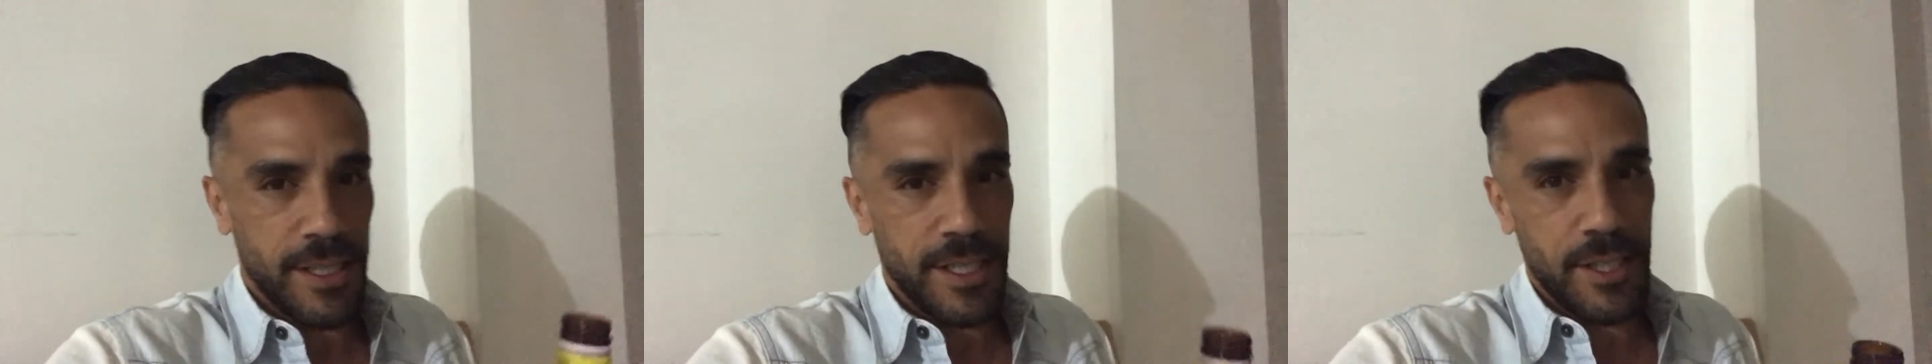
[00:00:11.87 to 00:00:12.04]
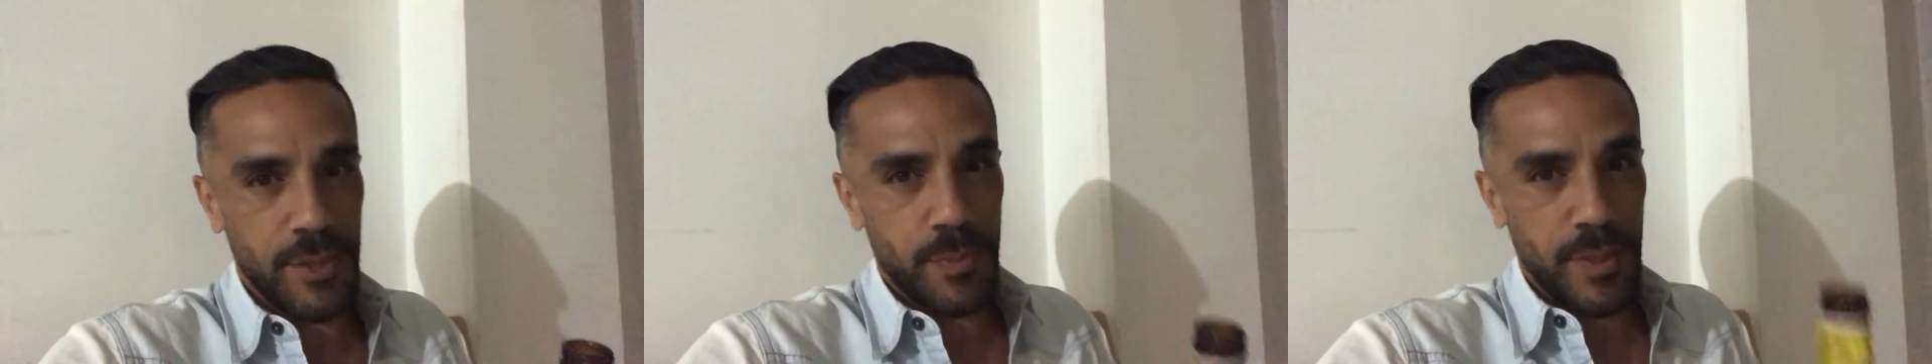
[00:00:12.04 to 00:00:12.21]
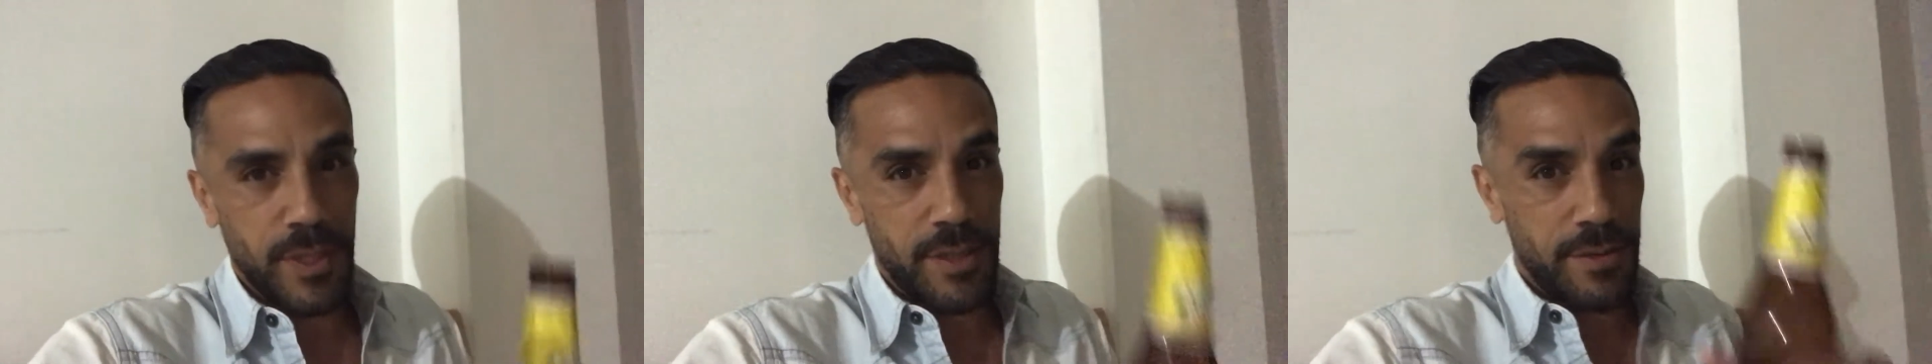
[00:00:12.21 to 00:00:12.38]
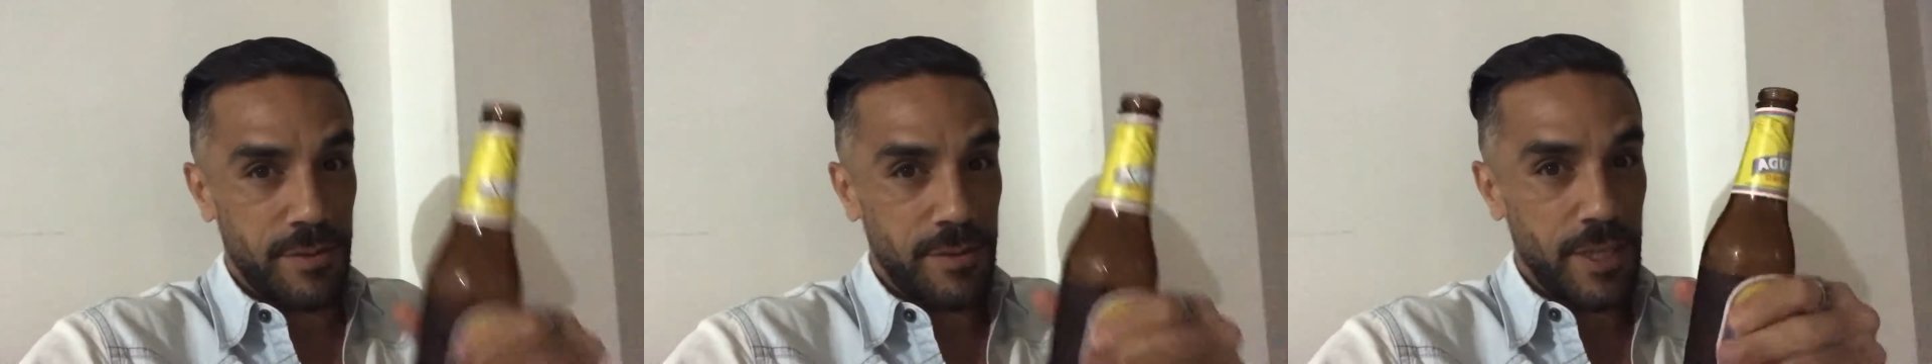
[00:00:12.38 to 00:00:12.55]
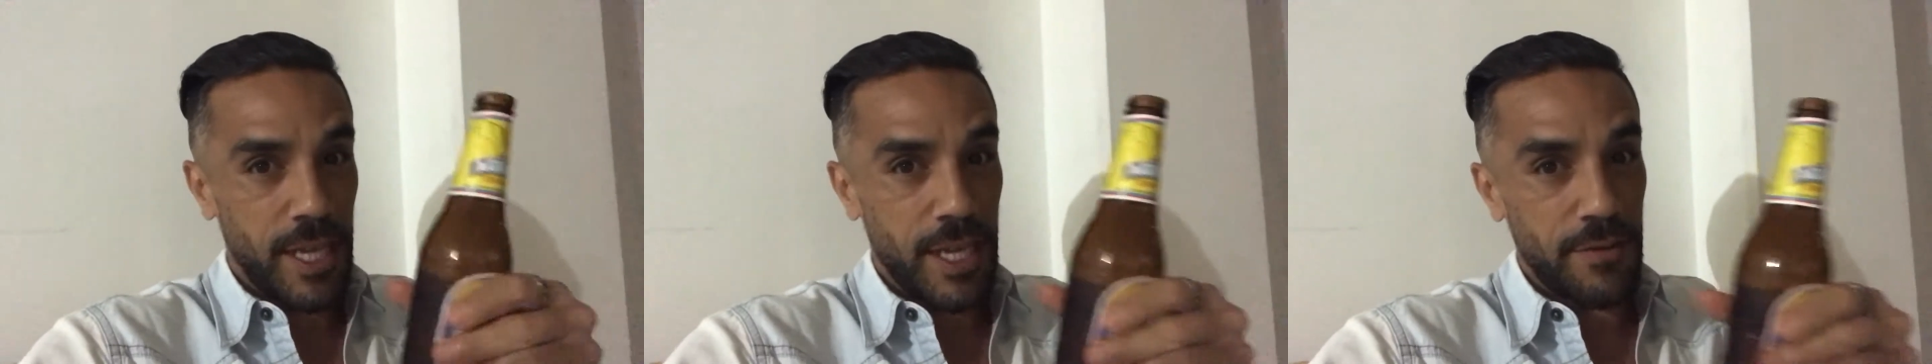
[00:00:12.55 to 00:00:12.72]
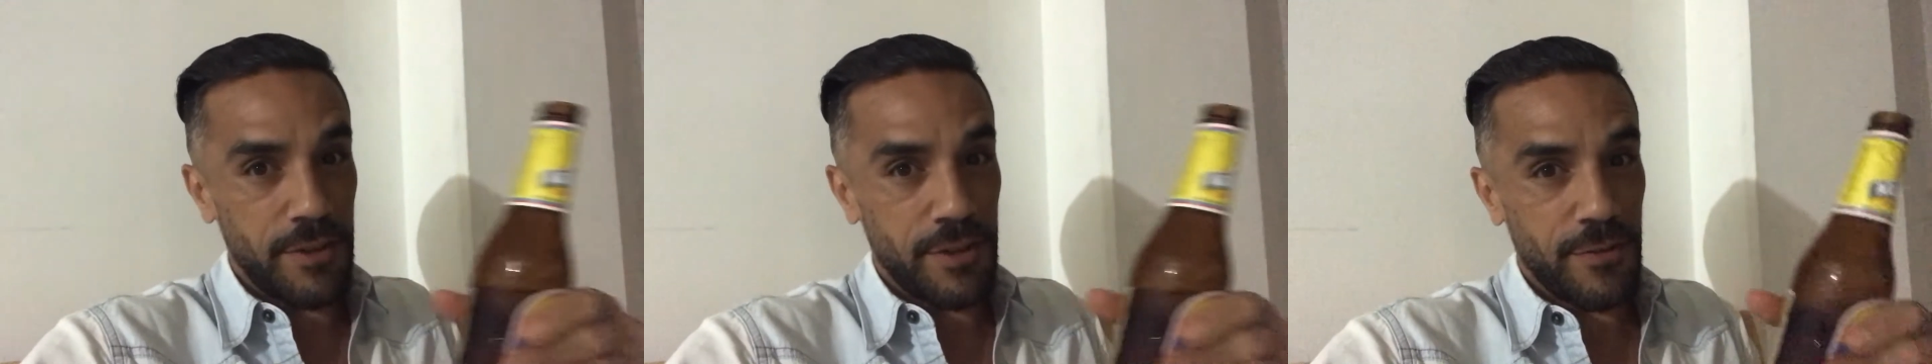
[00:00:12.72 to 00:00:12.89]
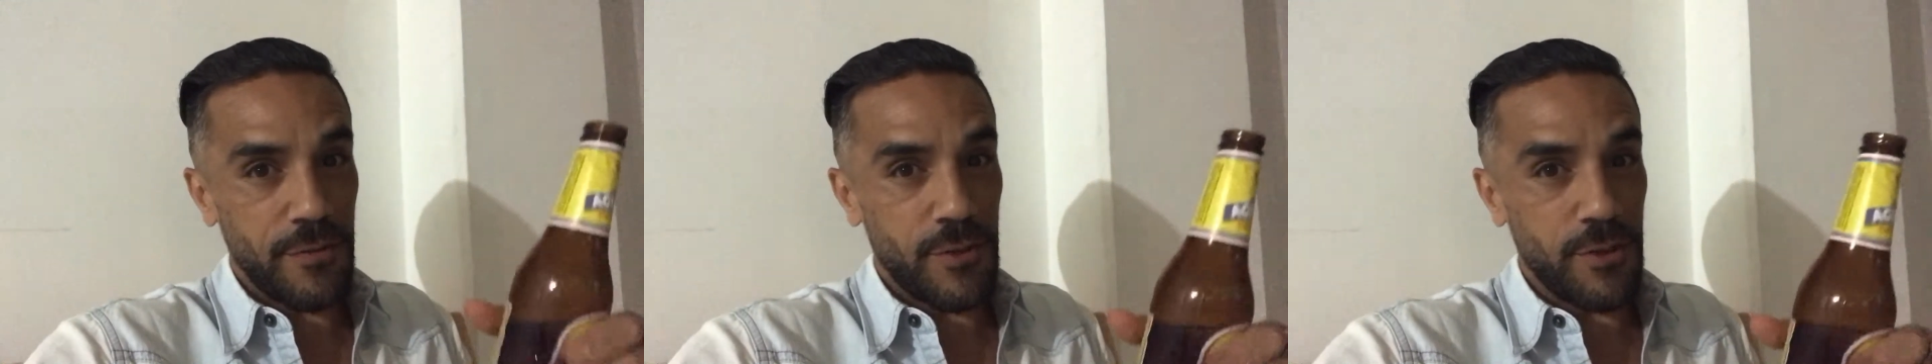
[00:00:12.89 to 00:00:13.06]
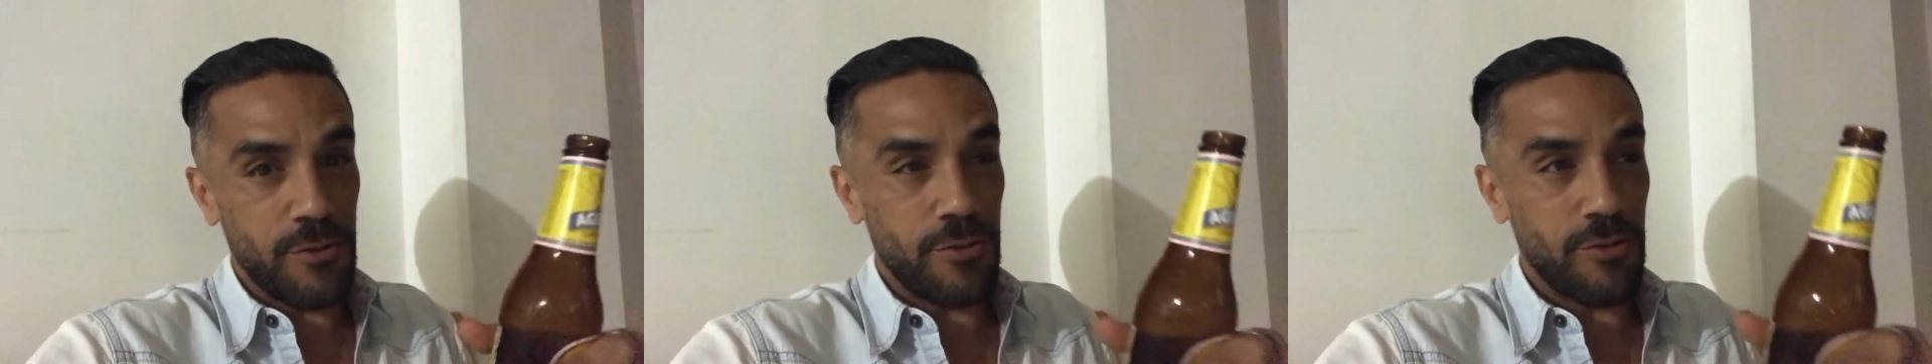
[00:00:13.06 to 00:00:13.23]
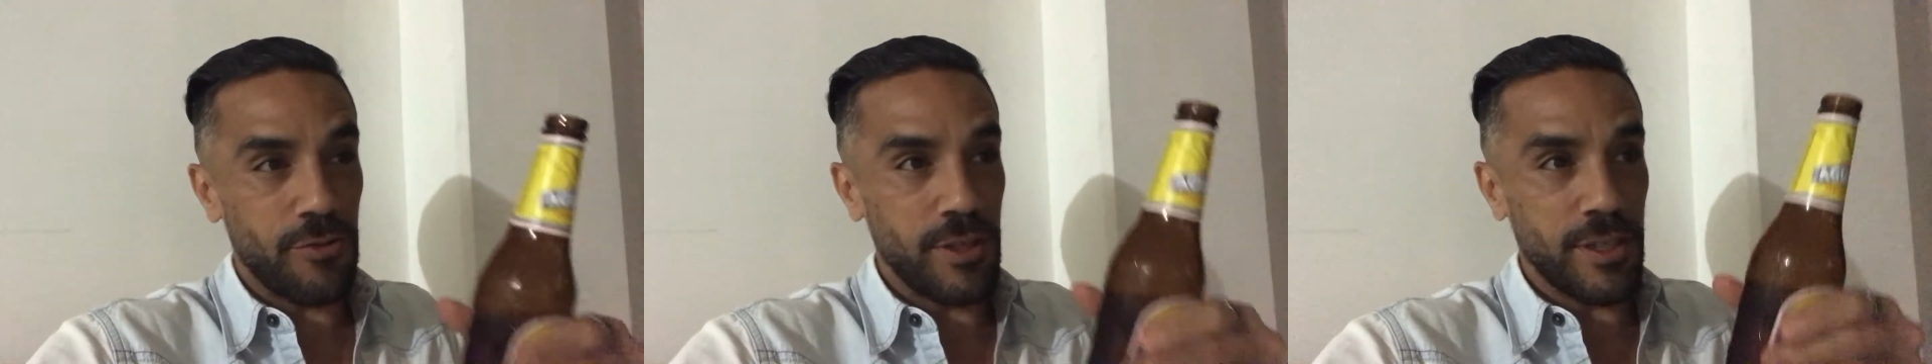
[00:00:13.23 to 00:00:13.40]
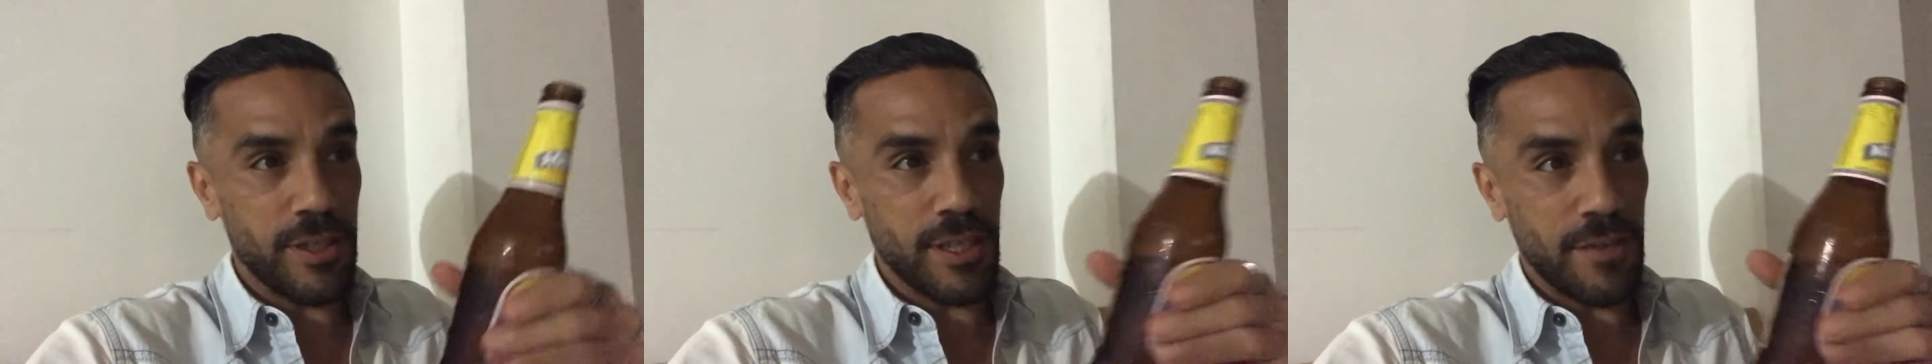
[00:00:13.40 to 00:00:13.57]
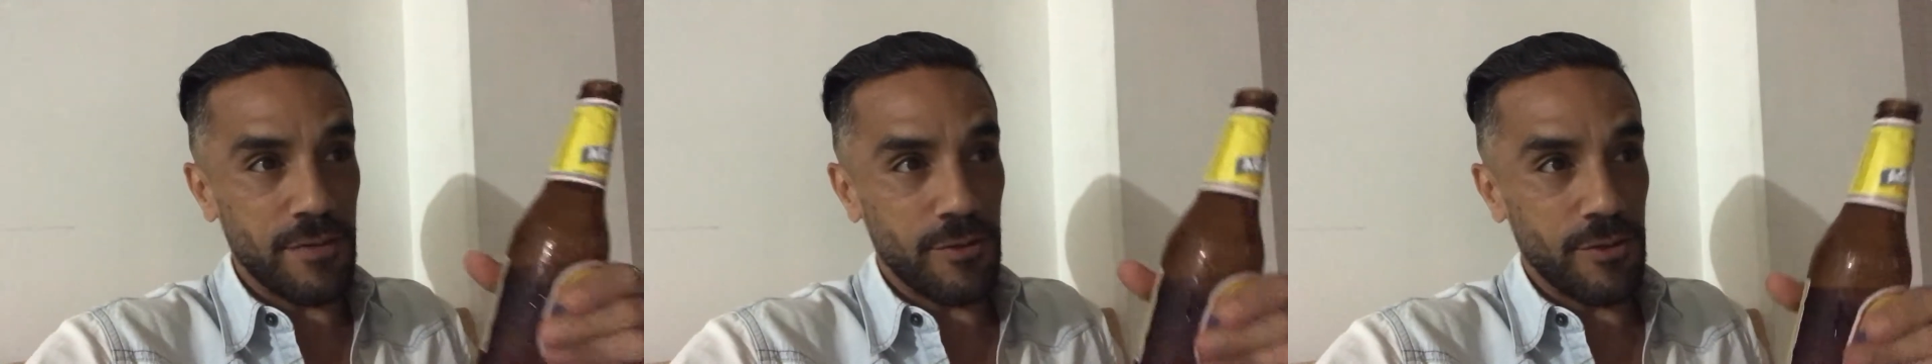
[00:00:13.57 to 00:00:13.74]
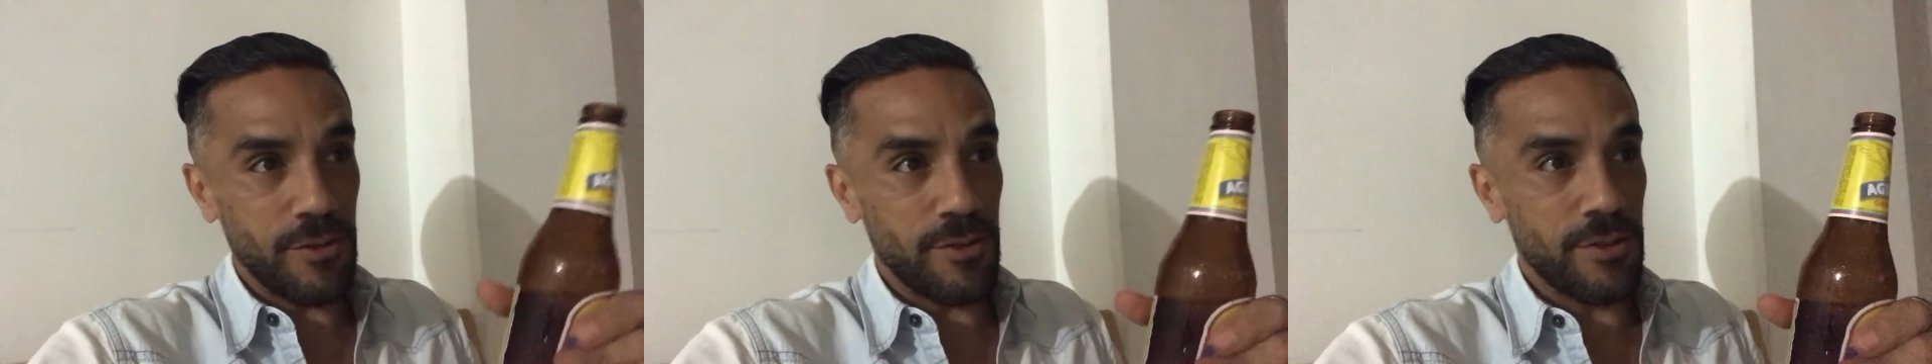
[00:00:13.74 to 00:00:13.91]
he's been having a few drinks
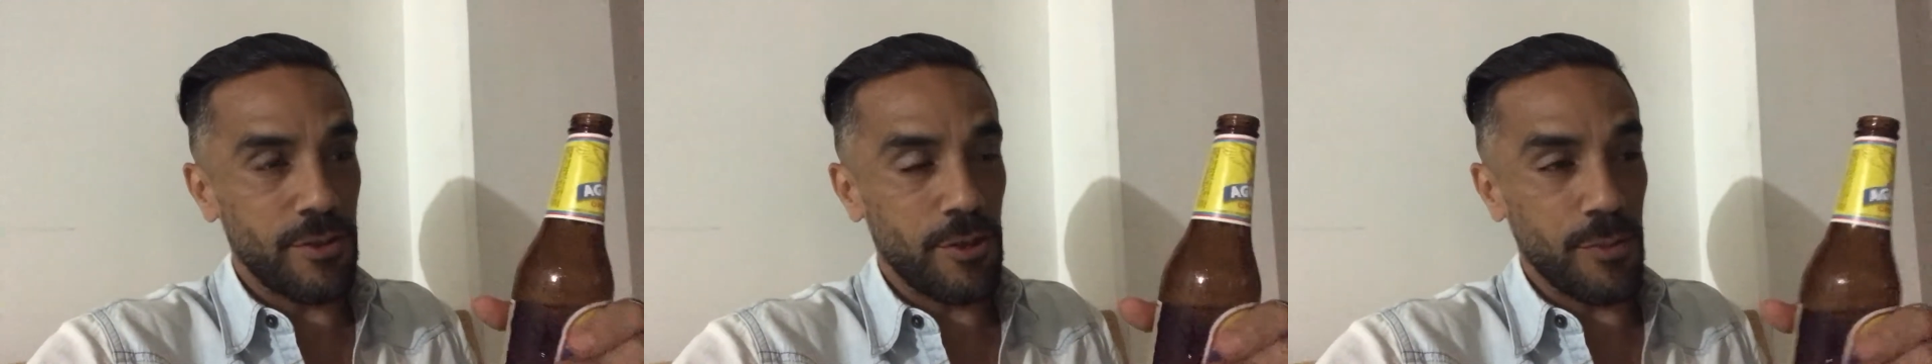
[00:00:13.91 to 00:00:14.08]
after